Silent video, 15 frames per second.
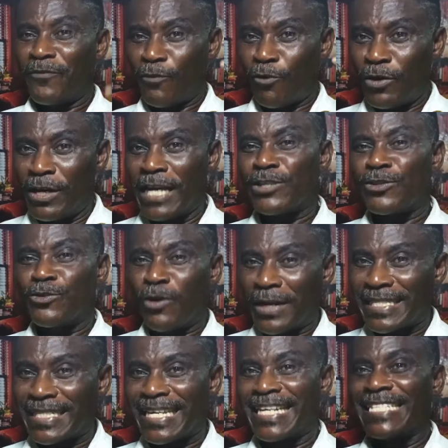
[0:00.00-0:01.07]
unless you
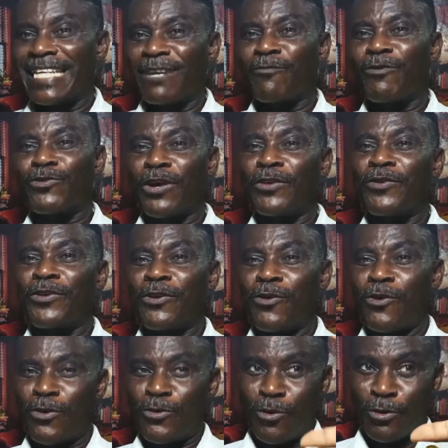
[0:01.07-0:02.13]
understand exactly what you are doing
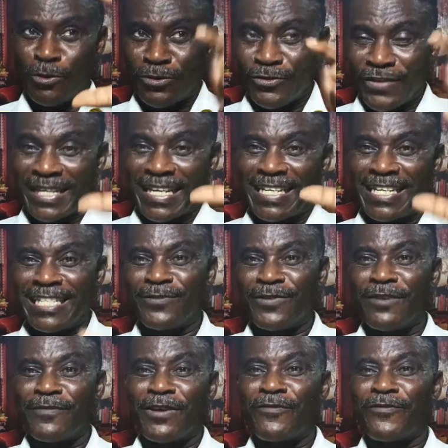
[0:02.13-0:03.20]
or your strategy is
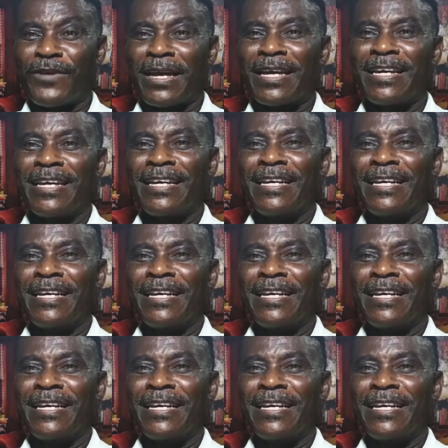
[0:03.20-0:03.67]
very, very fine.